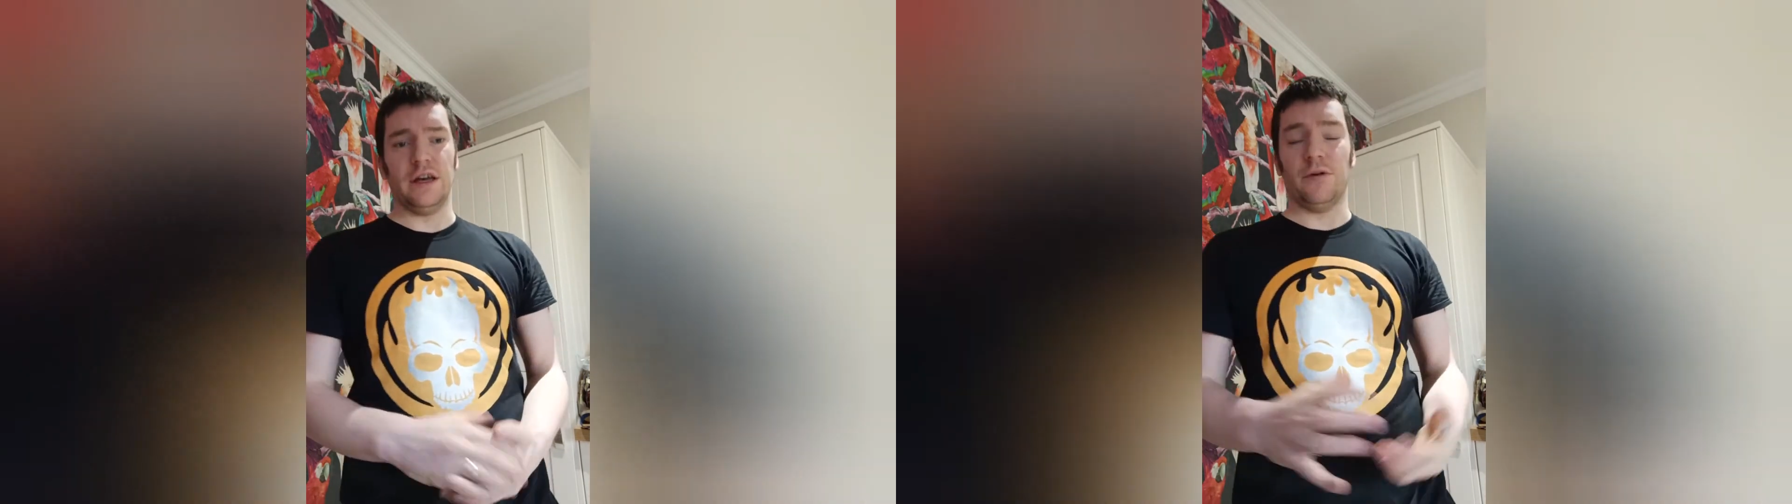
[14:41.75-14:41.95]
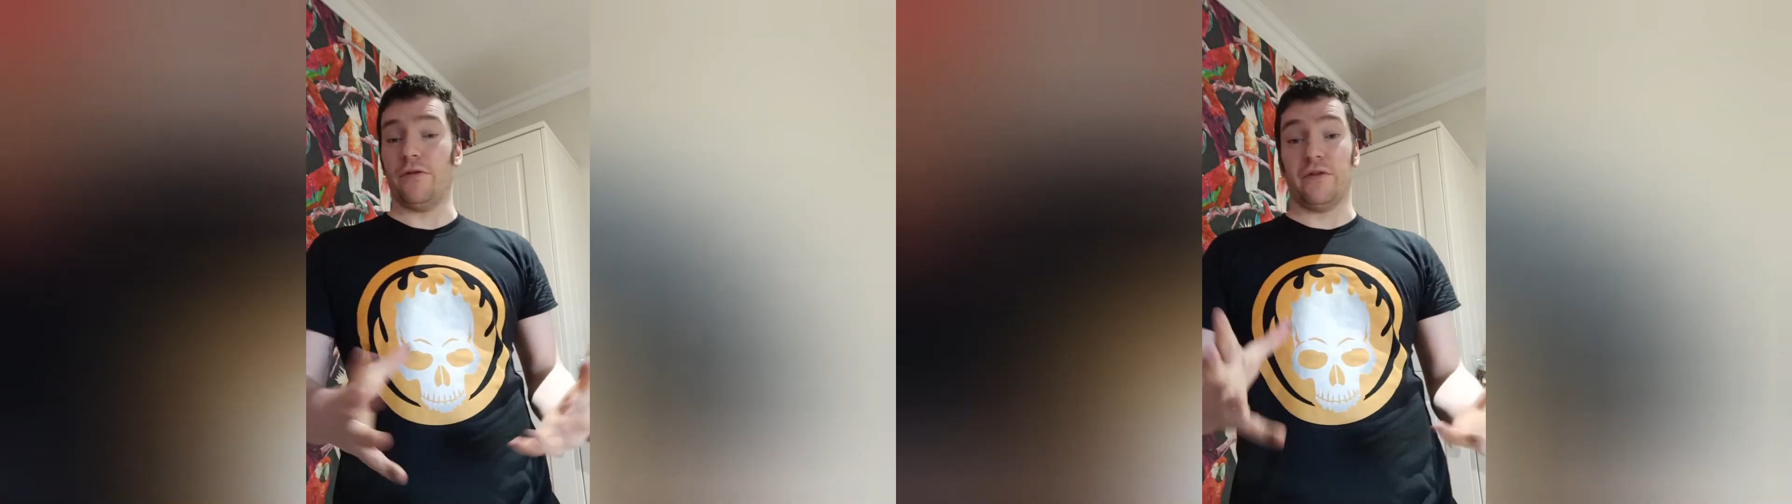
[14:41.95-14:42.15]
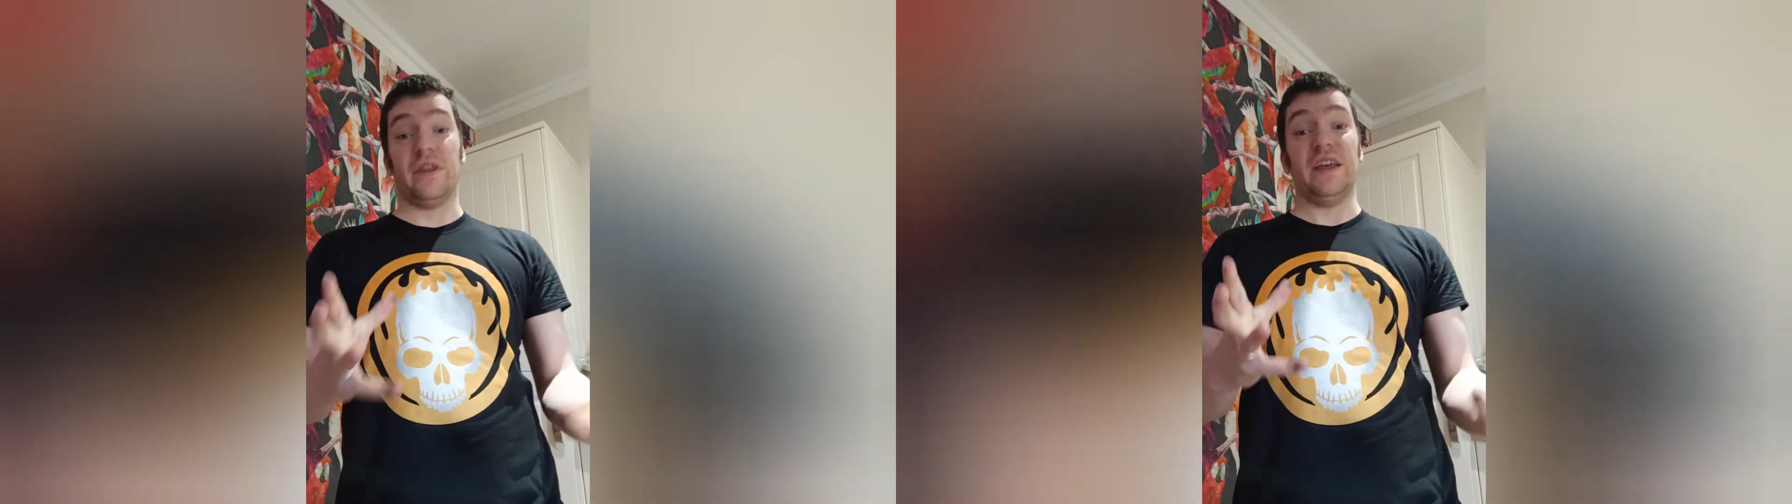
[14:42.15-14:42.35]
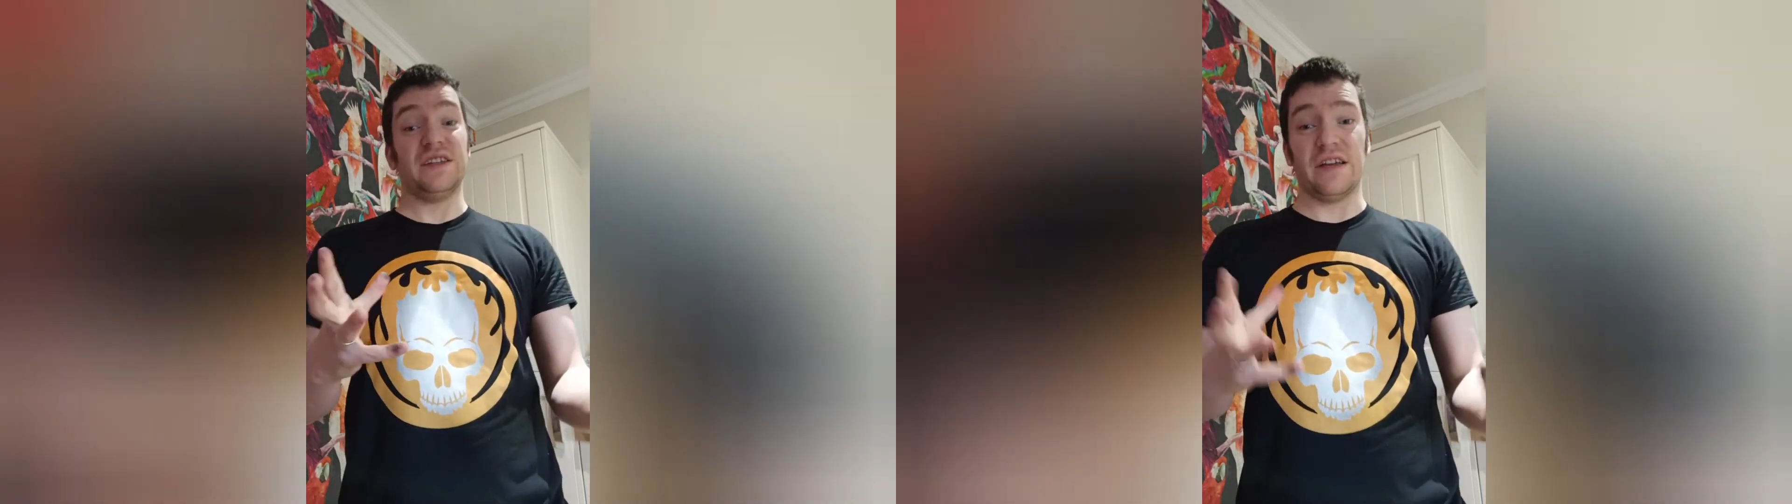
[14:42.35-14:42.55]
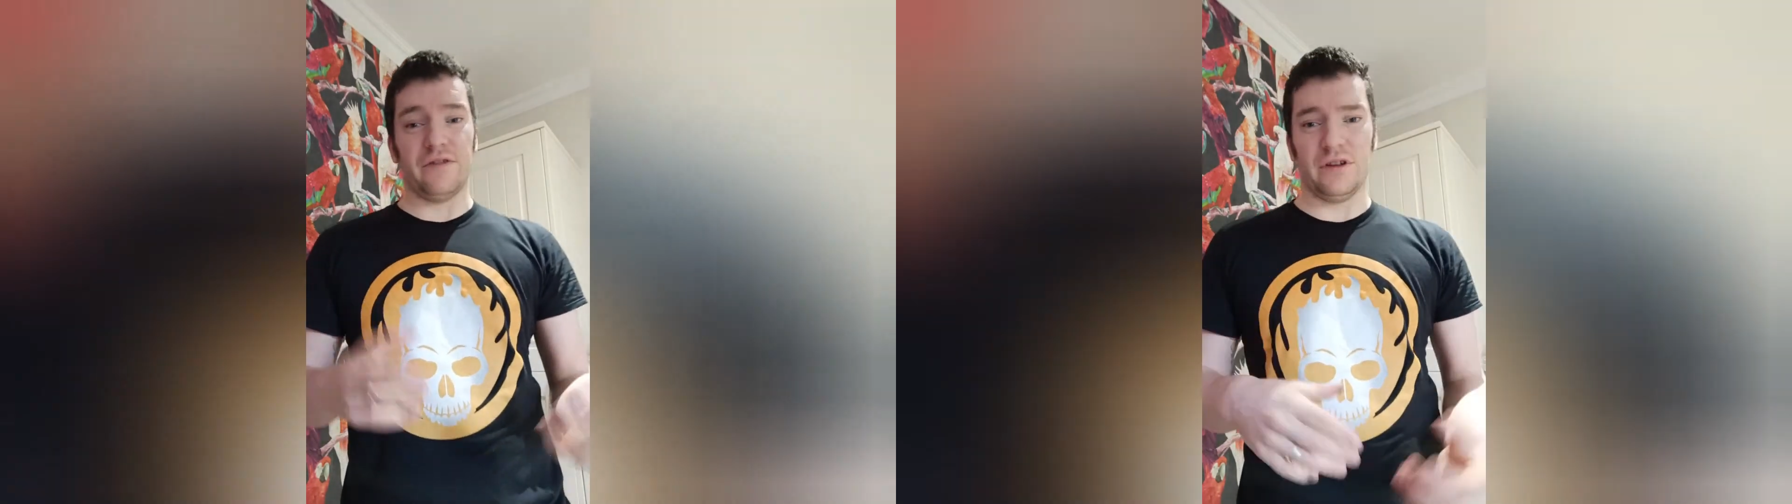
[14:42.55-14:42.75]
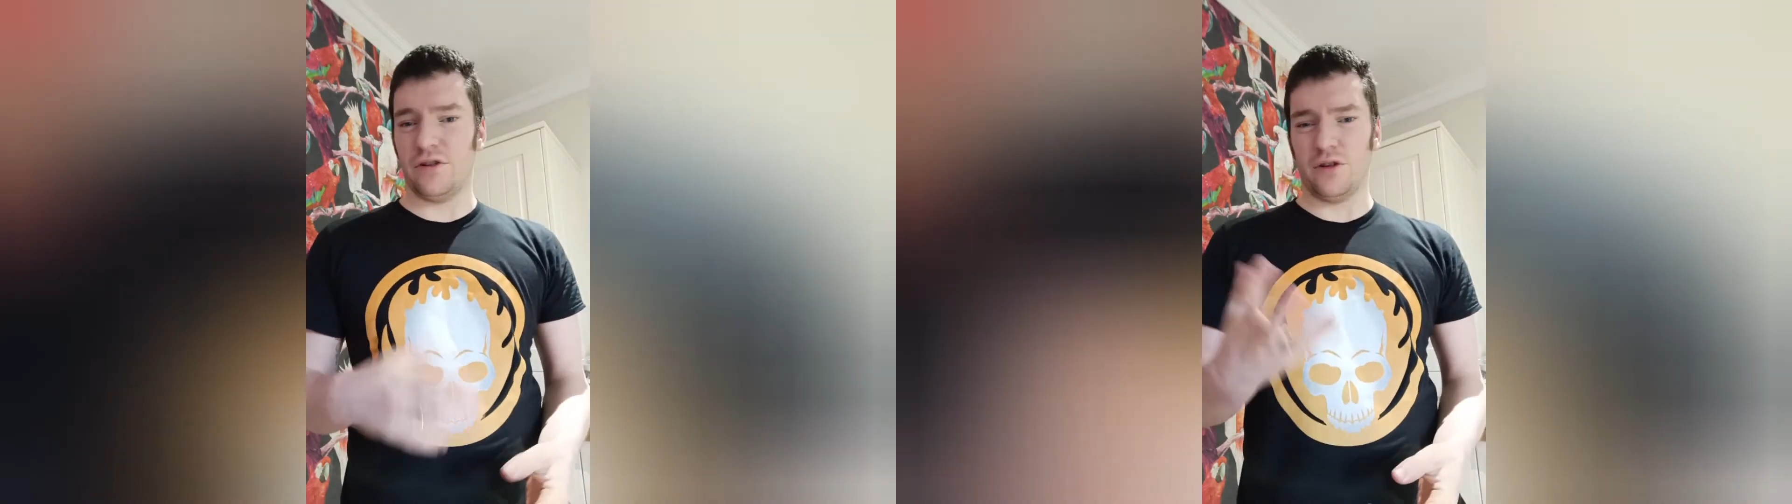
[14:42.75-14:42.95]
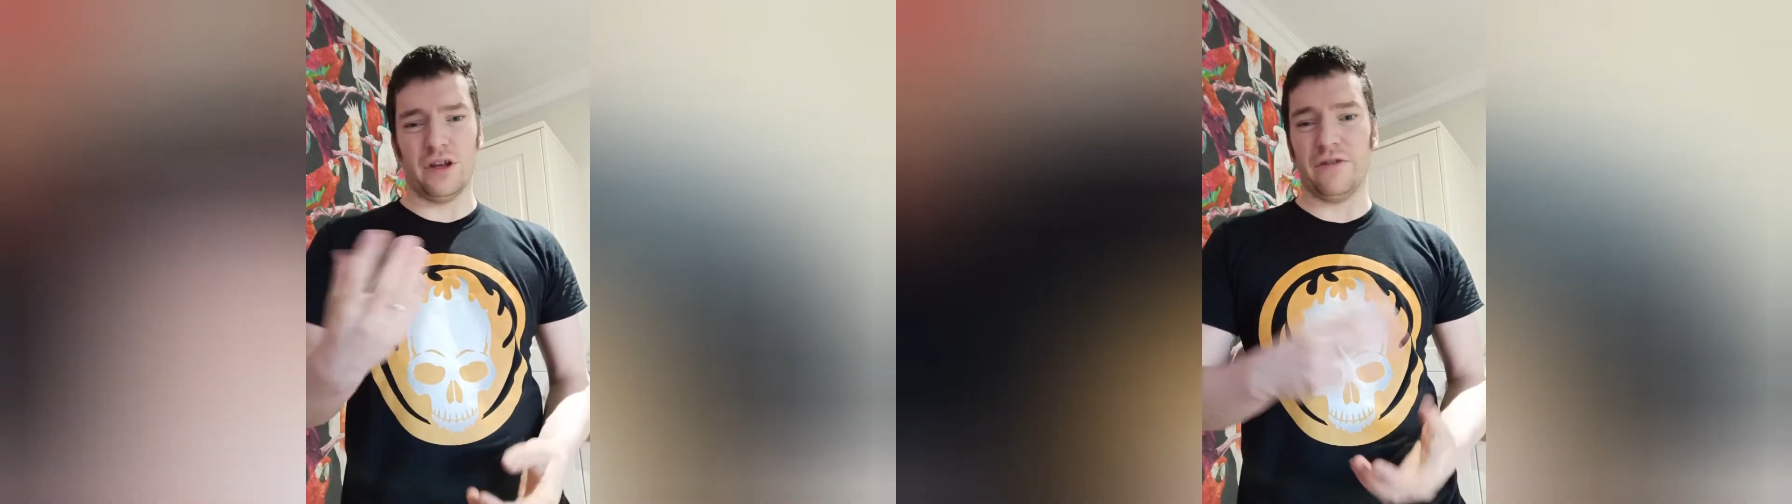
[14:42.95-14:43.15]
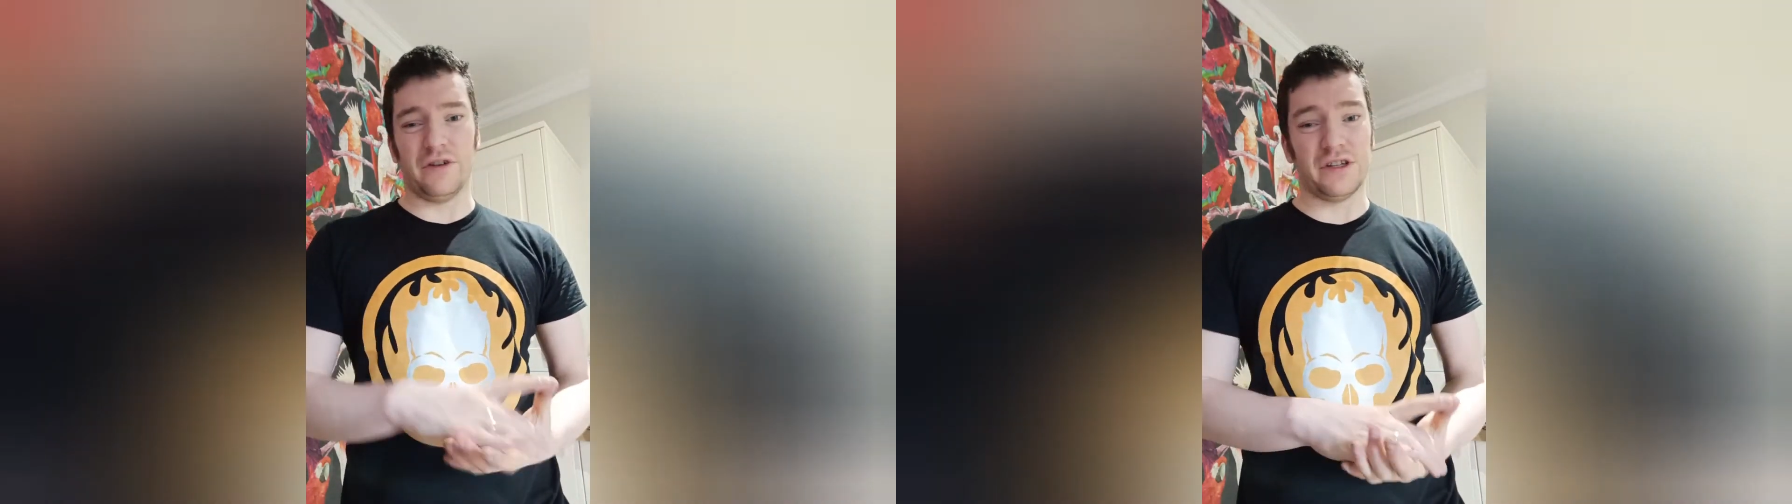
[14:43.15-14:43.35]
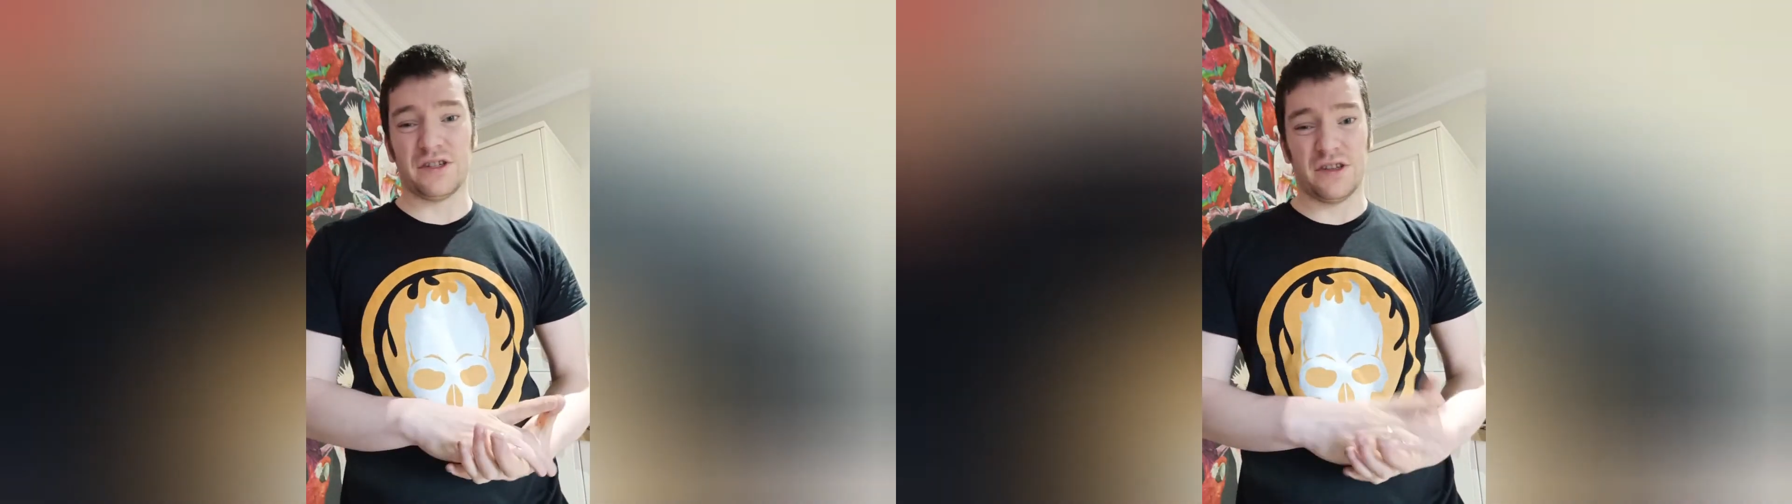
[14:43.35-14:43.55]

Of these, they're not Netflix,